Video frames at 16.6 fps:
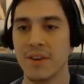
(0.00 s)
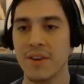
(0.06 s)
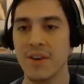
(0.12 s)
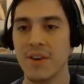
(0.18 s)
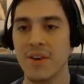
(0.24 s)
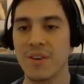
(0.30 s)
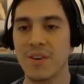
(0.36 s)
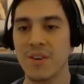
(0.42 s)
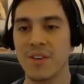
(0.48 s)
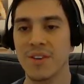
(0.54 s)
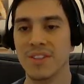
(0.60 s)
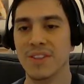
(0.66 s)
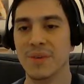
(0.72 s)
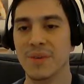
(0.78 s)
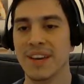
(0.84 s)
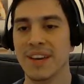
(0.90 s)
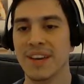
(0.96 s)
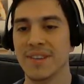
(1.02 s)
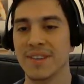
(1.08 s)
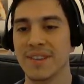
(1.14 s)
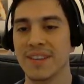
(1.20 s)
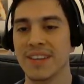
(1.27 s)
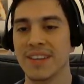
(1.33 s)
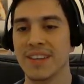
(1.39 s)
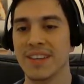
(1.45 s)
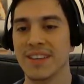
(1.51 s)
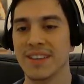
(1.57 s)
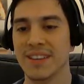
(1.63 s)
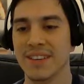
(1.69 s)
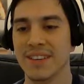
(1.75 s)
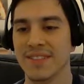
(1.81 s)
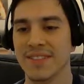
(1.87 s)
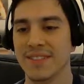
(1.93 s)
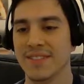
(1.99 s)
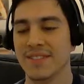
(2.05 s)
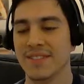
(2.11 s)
Oh, there we have it. Yeah.